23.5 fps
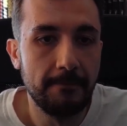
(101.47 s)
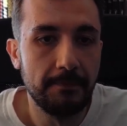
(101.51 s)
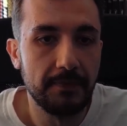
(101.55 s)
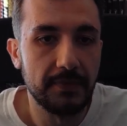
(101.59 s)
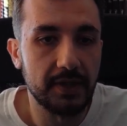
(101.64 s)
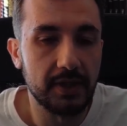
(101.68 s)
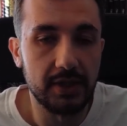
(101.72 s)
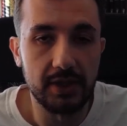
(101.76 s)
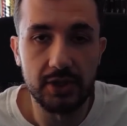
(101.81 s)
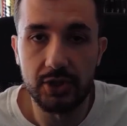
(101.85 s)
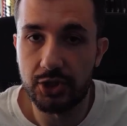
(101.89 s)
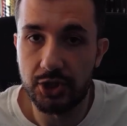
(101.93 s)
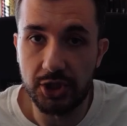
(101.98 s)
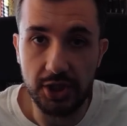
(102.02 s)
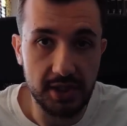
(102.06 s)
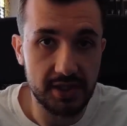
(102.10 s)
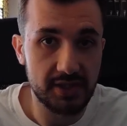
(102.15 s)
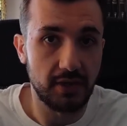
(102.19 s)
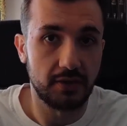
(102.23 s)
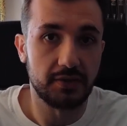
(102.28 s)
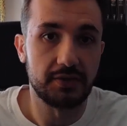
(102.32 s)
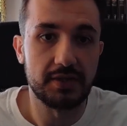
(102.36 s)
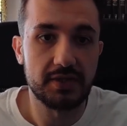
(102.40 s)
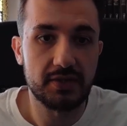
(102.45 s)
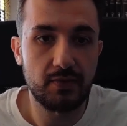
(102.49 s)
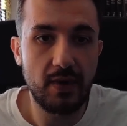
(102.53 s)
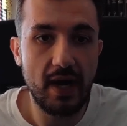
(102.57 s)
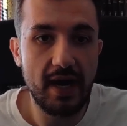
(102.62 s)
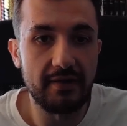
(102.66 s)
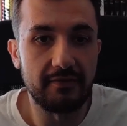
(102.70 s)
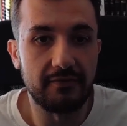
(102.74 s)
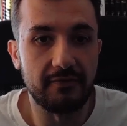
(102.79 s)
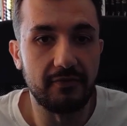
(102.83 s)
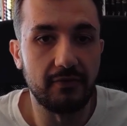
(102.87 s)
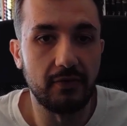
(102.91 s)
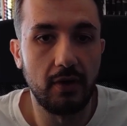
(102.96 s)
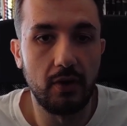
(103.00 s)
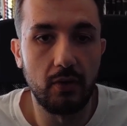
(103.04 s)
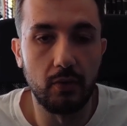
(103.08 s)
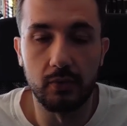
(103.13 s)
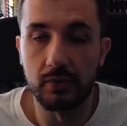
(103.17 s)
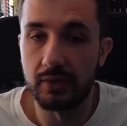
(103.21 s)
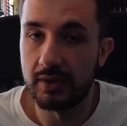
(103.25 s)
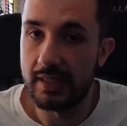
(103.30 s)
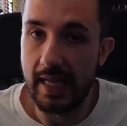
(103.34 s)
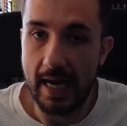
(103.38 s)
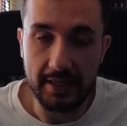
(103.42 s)
He cheats on his wife.
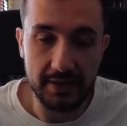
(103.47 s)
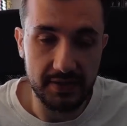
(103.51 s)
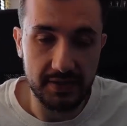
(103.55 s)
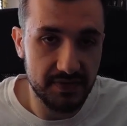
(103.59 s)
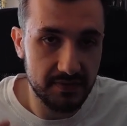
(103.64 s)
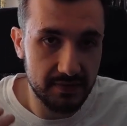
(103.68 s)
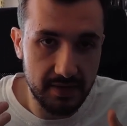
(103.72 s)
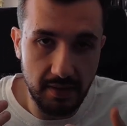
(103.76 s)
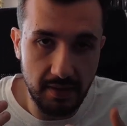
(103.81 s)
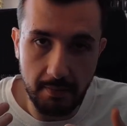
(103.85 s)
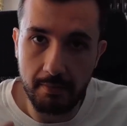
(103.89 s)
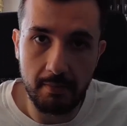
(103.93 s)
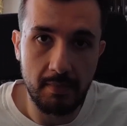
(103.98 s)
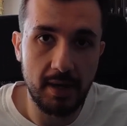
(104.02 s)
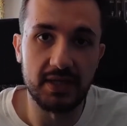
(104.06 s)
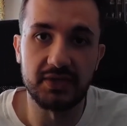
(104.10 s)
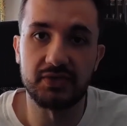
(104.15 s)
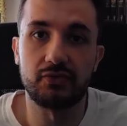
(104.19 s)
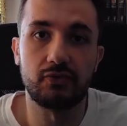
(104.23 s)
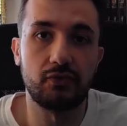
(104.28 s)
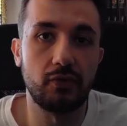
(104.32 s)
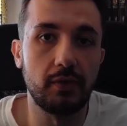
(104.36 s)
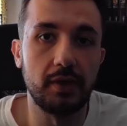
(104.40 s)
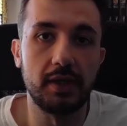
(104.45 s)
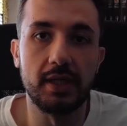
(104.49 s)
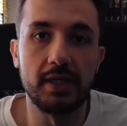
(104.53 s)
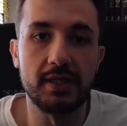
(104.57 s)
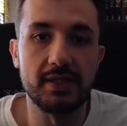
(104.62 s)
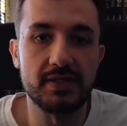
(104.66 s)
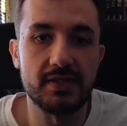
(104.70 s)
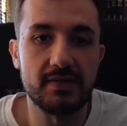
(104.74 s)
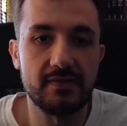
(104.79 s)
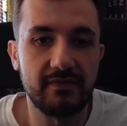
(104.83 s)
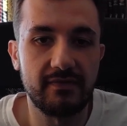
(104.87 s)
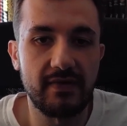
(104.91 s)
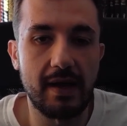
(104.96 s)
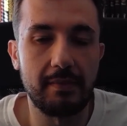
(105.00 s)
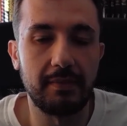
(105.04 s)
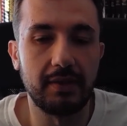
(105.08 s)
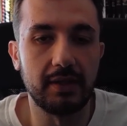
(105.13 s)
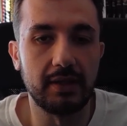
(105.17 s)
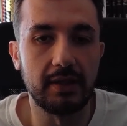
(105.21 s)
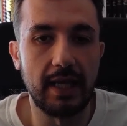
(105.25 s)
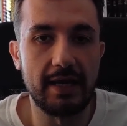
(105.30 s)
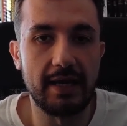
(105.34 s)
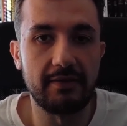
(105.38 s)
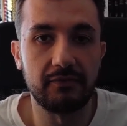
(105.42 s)
Oh, that is that must ruin his
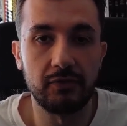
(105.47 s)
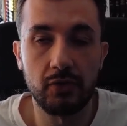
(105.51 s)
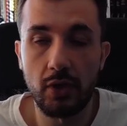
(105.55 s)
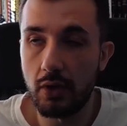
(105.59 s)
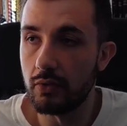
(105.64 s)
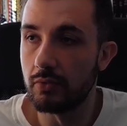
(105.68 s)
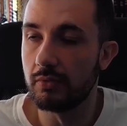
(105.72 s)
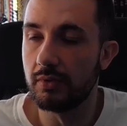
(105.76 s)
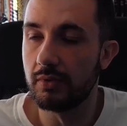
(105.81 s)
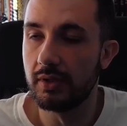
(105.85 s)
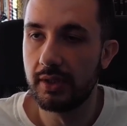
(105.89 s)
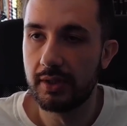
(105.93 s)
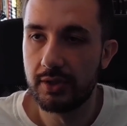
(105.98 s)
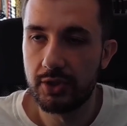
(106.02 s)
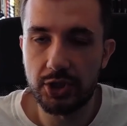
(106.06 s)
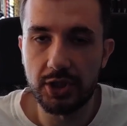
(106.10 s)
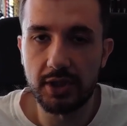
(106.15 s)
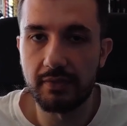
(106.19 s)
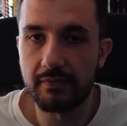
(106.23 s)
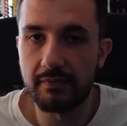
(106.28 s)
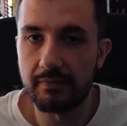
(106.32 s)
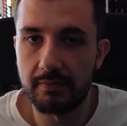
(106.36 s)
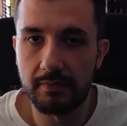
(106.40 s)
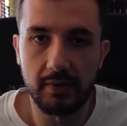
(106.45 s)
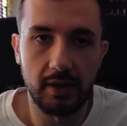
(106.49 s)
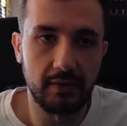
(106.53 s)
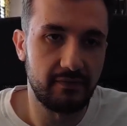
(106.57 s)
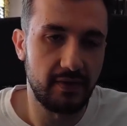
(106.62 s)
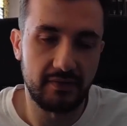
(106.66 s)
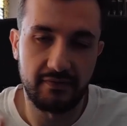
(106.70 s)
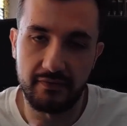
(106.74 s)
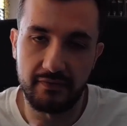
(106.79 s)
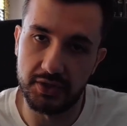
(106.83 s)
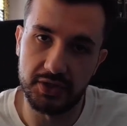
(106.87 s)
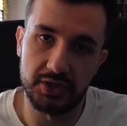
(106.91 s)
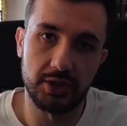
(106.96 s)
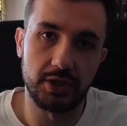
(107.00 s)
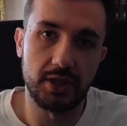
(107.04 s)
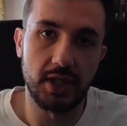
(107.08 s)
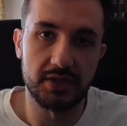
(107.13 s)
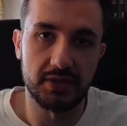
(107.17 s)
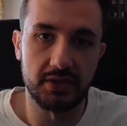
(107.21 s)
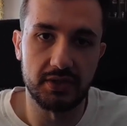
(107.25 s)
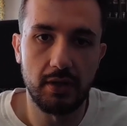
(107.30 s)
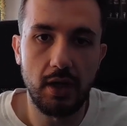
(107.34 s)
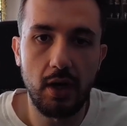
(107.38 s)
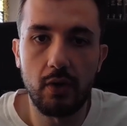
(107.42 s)
family life. No, she at first she
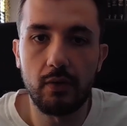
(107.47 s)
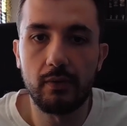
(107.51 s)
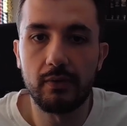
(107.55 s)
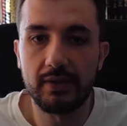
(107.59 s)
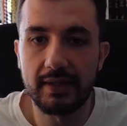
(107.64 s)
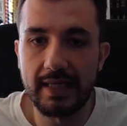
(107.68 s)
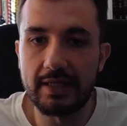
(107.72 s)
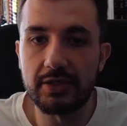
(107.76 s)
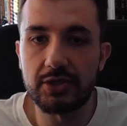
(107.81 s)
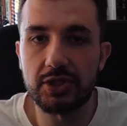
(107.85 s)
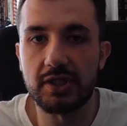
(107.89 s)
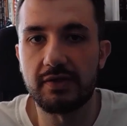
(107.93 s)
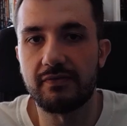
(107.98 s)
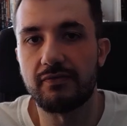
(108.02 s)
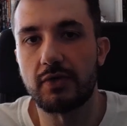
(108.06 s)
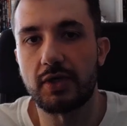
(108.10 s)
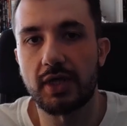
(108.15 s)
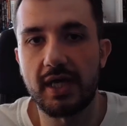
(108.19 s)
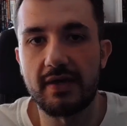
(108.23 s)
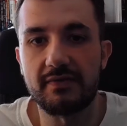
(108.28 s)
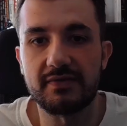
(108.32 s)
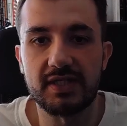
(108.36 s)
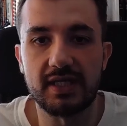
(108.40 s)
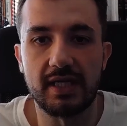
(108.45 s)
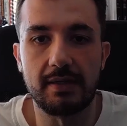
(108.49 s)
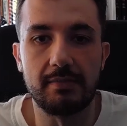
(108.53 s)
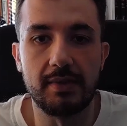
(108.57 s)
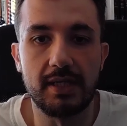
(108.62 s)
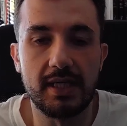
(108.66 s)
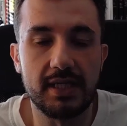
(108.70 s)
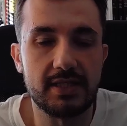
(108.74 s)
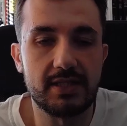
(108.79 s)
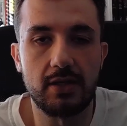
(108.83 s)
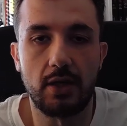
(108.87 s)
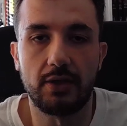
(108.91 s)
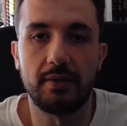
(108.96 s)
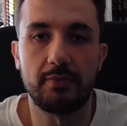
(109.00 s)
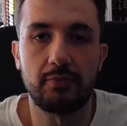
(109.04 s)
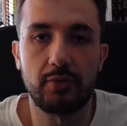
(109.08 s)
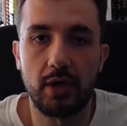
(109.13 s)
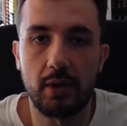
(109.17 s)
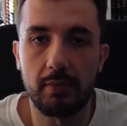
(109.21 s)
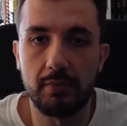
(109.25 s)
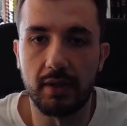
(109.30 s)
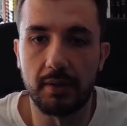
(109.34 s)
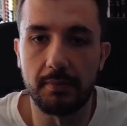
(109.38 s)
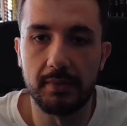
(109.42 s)
doesn't know, then she forgives him. It's not a
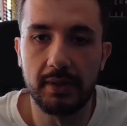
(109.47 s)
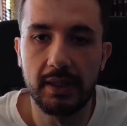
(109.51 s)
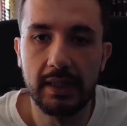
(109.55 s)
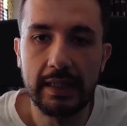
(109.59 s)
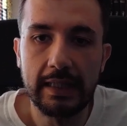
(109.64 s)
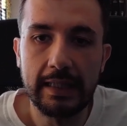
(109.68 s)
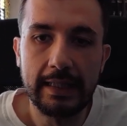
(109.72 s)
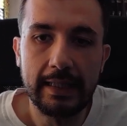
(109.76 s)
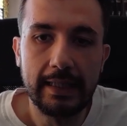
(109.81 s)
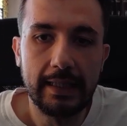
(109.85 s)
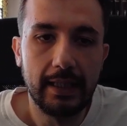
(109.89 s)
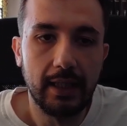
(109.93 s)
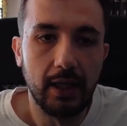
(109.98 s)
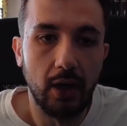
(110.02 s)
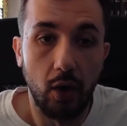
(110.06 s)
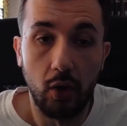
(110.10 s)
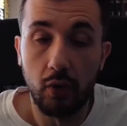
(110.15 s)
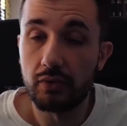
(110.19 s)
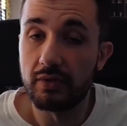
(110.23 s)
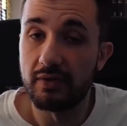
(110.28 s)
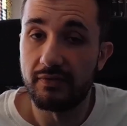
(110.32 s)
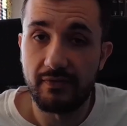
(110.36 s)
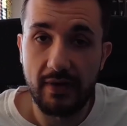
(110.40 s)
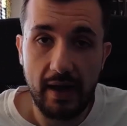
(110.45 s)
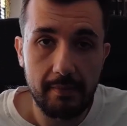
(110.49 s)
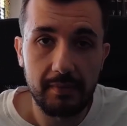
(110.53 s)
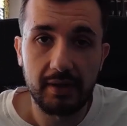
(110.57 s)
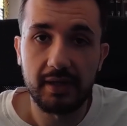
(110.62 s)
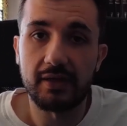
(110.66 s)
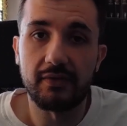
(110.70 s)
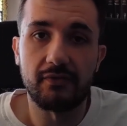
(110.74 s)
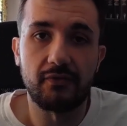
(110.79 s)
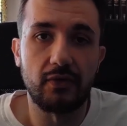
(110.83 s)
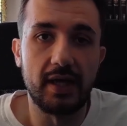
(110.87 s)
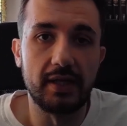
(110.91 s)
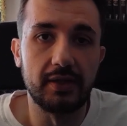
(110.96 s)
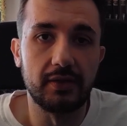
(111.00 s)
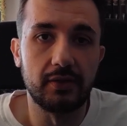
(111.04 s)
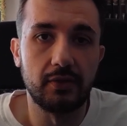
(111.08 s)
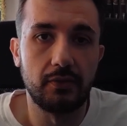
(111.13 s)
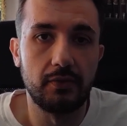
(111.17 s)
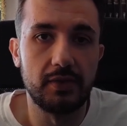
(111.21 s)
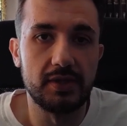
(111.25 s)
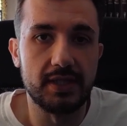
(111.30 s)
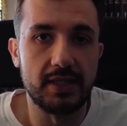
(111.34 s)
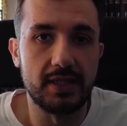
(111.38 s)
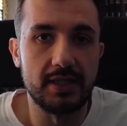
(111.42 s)
problem. Oh, the family friend
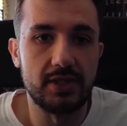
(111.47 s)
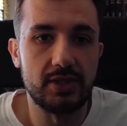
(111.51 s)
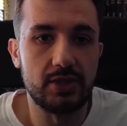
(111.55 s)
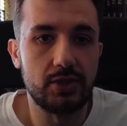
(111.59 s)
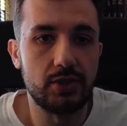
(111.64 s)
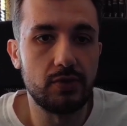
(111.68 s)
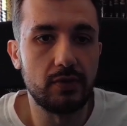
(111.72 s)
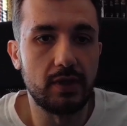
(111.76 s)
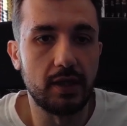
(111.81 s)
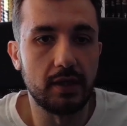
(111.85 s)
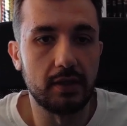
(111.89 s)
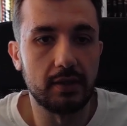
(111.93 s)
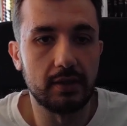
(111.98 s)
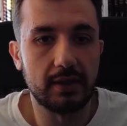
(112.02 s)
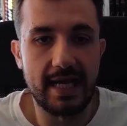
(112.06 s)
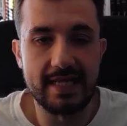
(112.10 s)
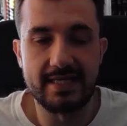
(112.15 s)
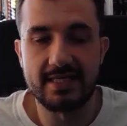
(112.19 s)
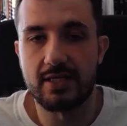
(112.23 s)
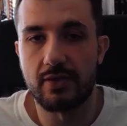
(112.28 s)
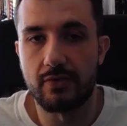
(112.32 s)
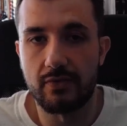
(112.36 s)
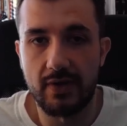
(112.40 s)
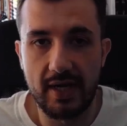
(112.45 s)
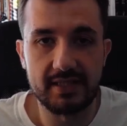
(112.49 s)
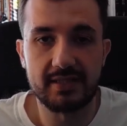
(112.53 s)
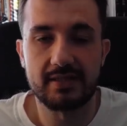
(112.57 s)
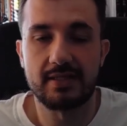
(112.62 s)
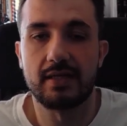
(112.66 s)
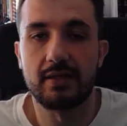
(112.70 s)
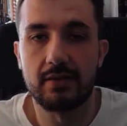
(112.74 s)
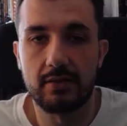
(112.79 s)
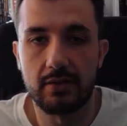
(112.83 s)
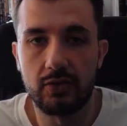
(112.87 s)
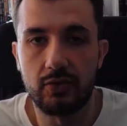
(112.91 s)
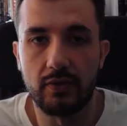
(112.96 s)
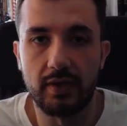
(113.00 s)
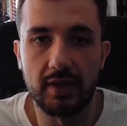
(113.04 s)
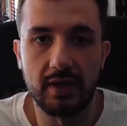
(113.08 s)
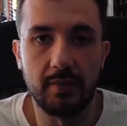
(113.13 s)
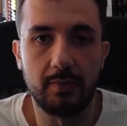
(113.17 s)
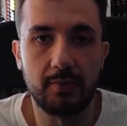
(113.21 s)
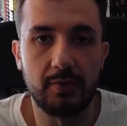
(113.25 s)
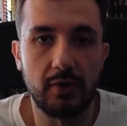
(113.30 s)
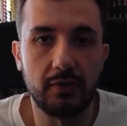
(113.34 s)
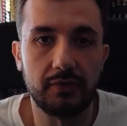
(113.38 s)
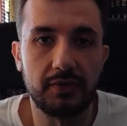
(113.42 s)
who is a student gets arrested during
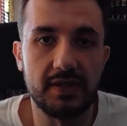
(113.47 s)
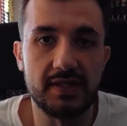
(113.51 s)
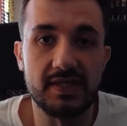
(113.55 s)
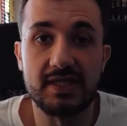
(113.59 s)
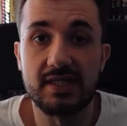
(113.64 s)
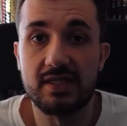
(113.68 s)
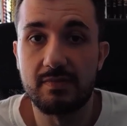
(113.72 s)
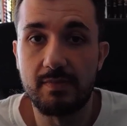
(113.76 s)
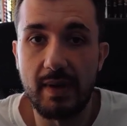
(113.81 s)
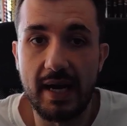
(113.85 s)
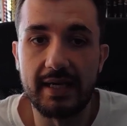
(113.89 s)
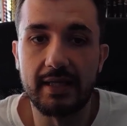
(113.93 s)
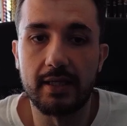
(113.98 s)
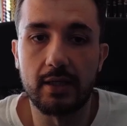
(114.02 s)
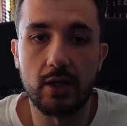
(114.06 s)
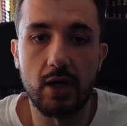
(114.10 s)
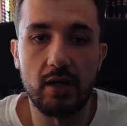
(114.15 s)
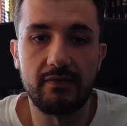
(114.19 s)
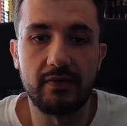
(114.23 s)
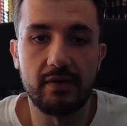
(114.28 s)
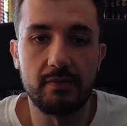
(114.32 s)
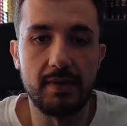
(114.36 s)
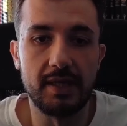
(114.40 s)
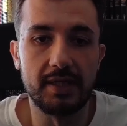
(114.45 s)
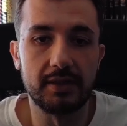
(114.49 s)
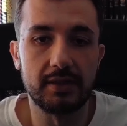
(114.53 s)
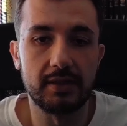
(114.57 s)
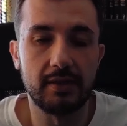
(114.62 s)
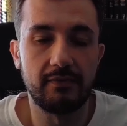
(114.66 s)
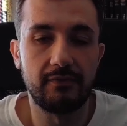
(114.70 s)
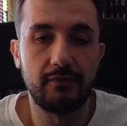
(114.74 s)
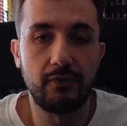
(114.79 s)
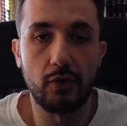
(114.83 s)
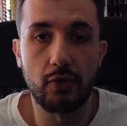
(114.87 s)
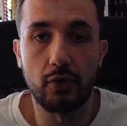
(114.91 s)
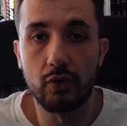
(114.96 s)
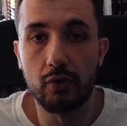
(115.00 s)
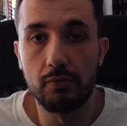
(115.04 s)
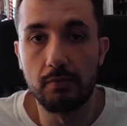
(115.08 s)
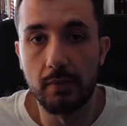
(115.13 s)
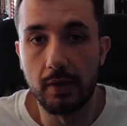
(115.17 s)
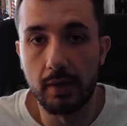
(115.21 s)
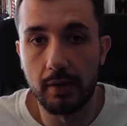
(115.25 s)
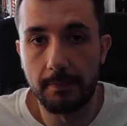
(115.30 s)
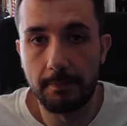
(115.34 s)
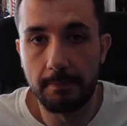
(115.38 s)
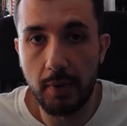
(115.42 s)
the protests by the government, for
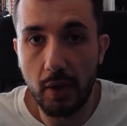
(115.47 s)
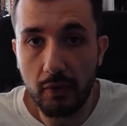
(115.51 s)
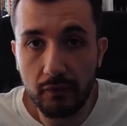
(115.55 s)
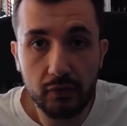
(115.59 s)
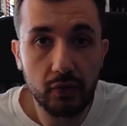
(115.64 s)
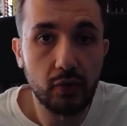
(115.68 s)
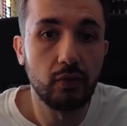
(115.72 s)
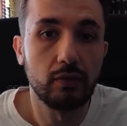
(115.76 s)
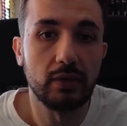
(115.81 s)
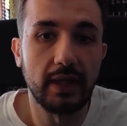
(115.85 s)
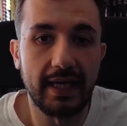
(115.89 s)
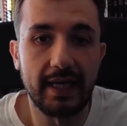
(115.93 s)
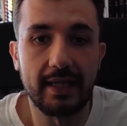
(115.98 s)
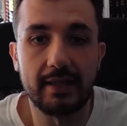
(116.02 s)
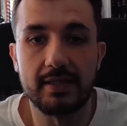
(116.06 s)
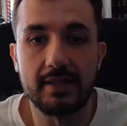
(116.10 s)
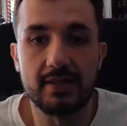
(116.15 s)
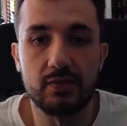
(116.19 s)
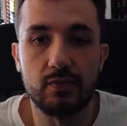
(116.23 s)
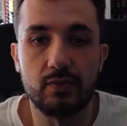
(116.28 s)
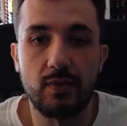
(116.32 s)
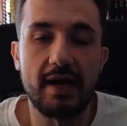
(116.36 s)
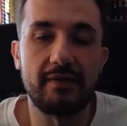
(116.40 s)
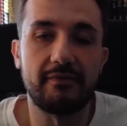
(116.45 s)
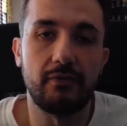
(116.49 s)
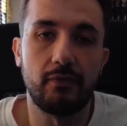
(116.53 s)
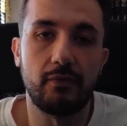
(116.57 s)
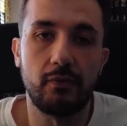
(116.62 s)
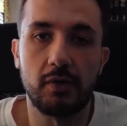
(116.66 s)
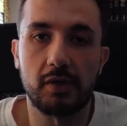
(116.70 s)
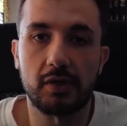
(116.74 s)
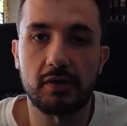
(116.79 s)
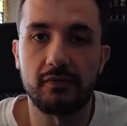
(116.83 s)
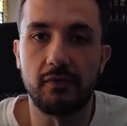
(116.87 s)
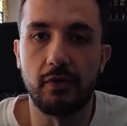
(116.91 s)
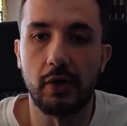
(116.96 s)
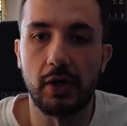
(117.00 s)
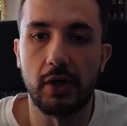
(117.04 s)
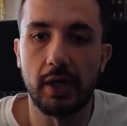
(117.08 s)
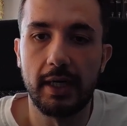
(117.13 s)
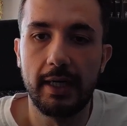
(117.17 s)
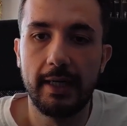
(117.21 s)
whom both Kulej and his wife work for.